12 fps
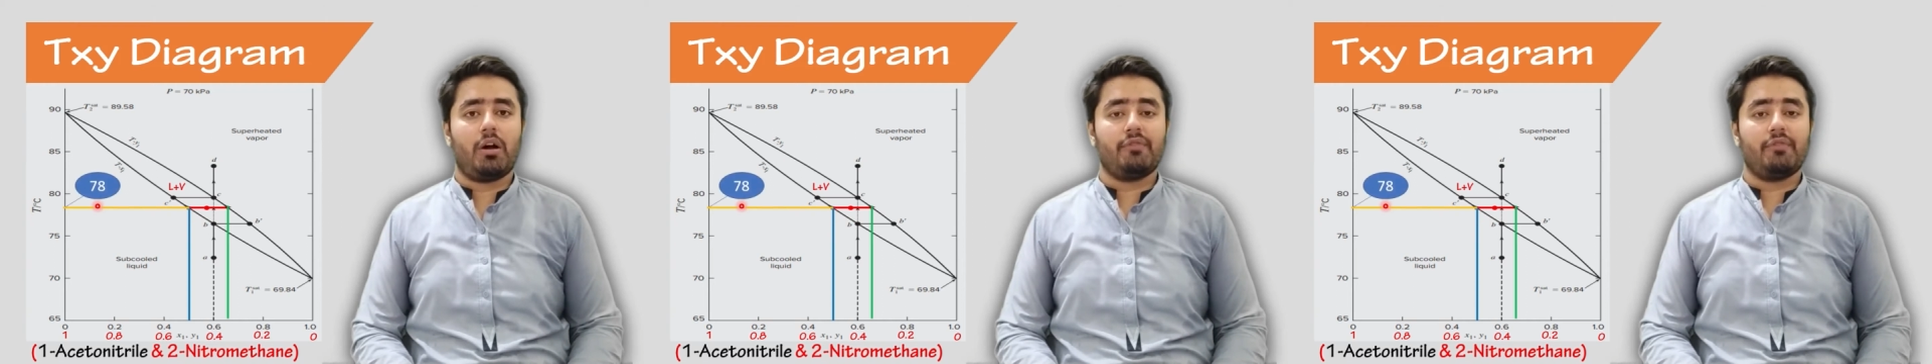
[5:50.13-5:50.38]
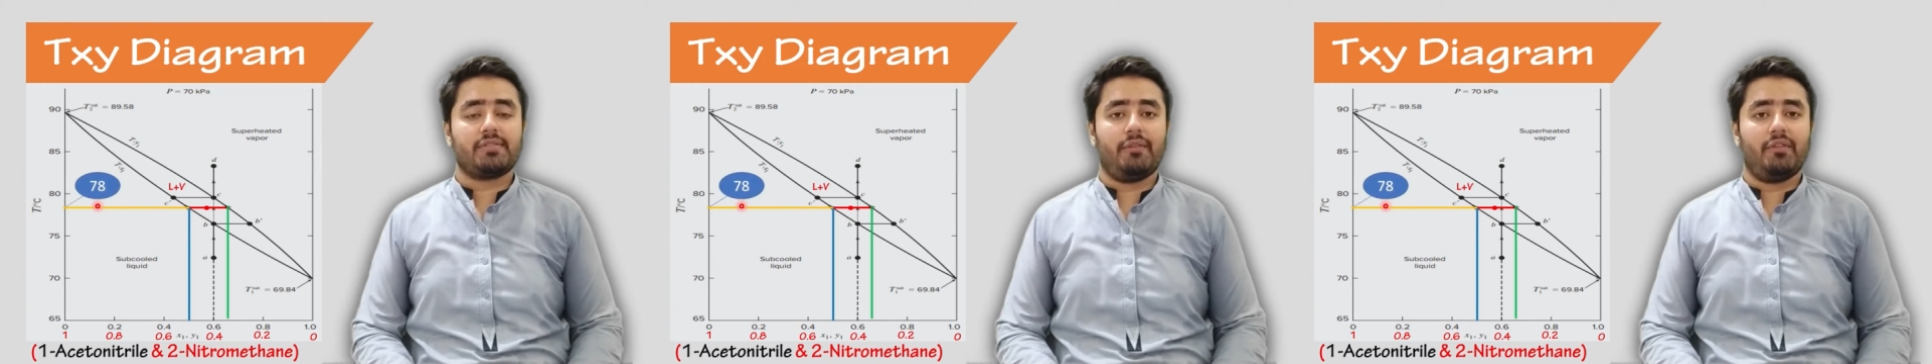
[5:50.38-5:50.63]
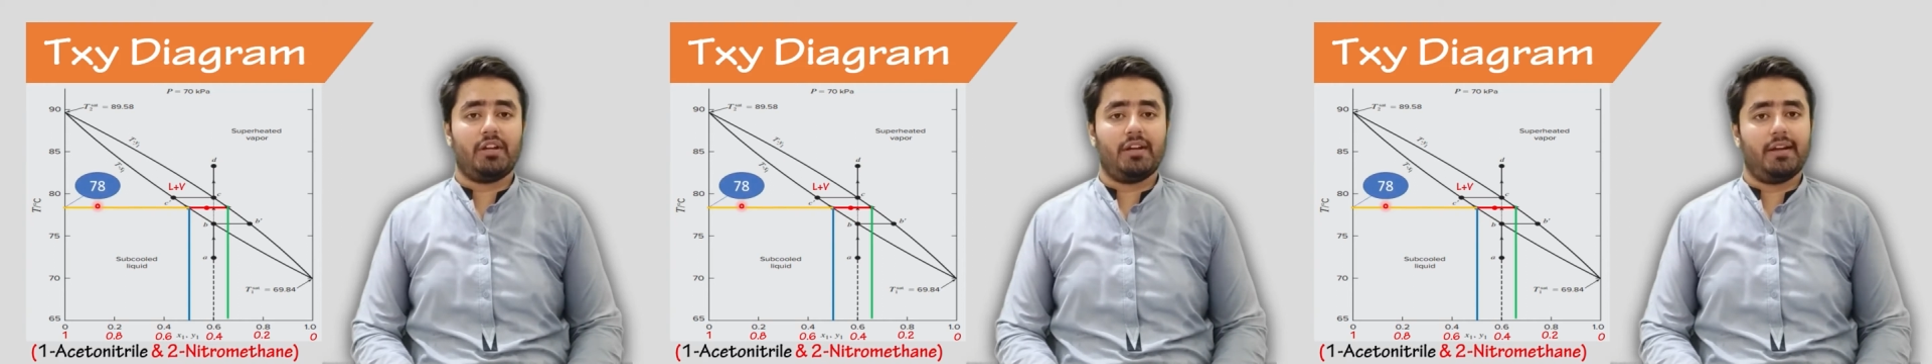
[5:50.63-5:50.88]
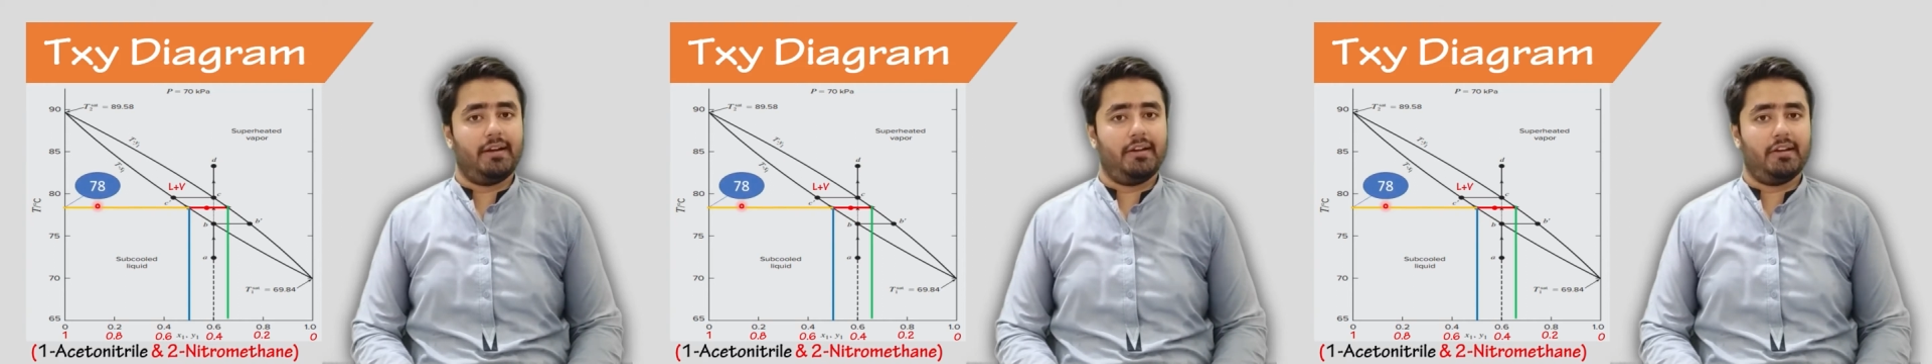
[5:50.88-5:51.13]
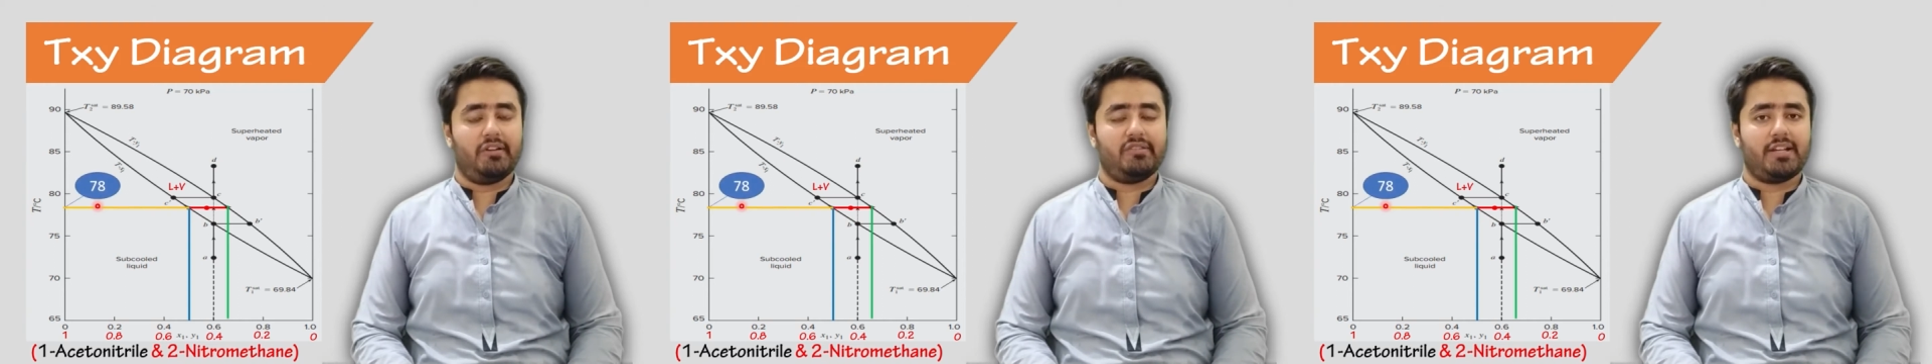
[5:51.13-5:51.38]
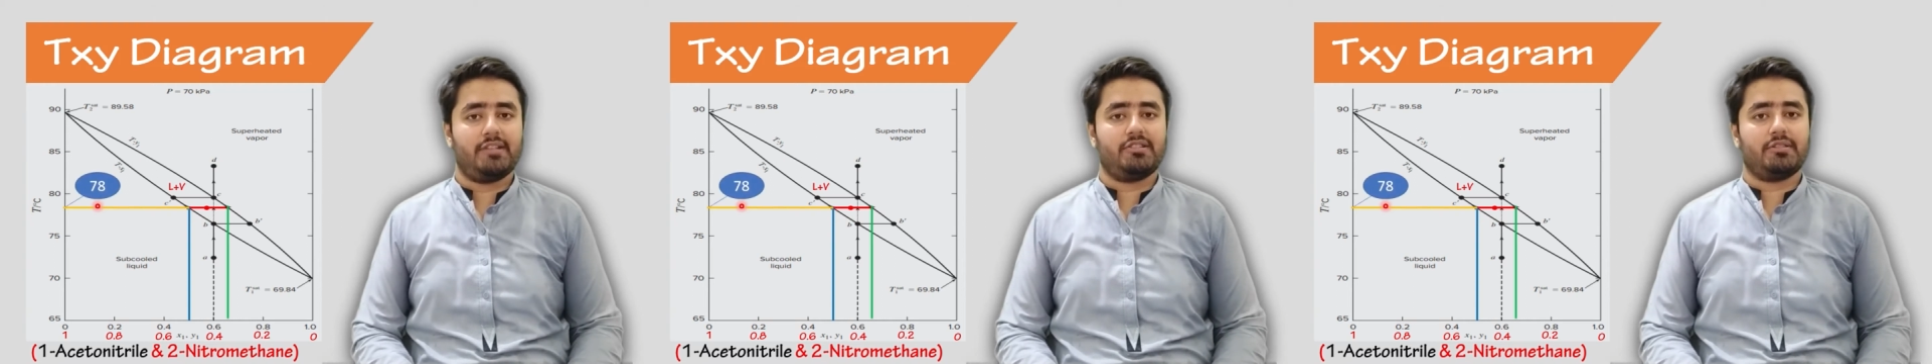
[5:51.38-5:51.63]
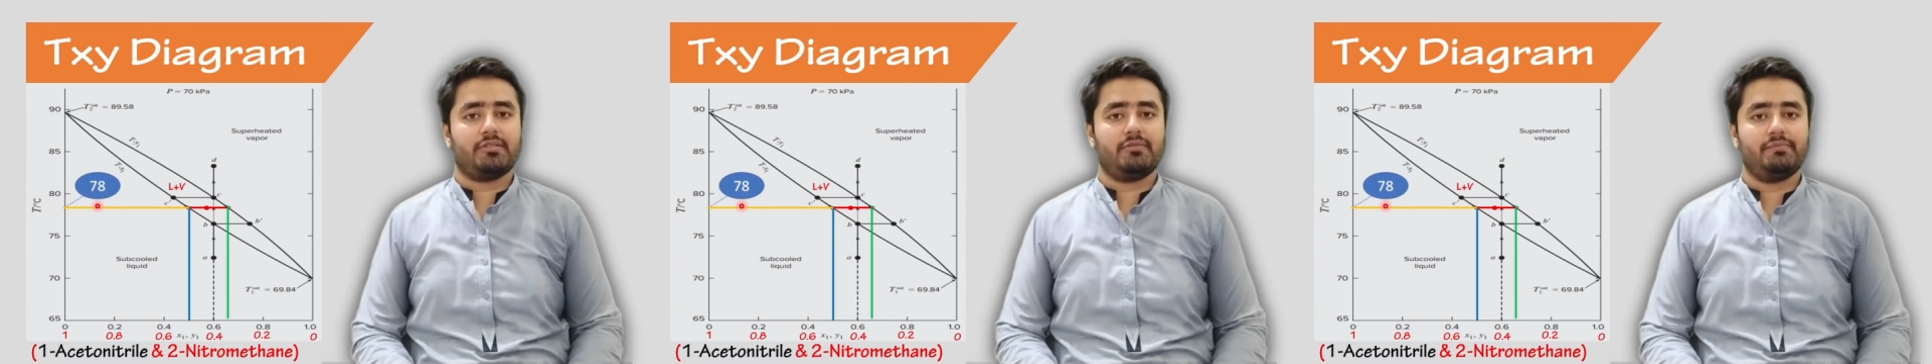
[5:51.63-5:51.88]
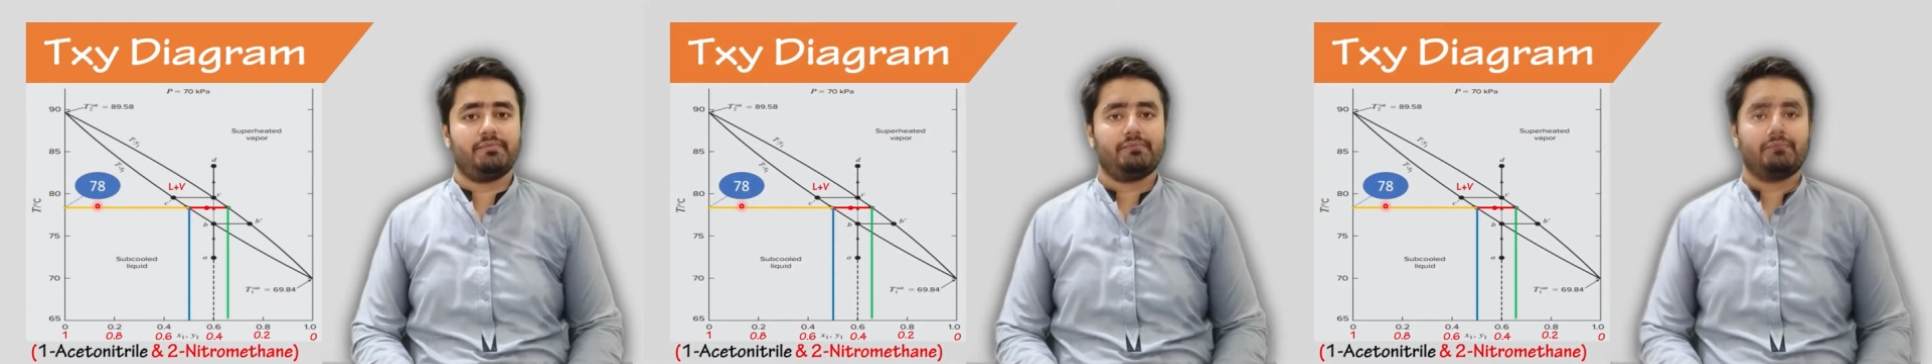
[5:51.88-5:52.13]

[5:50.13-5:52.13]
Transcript: of 78 degrees Celsius.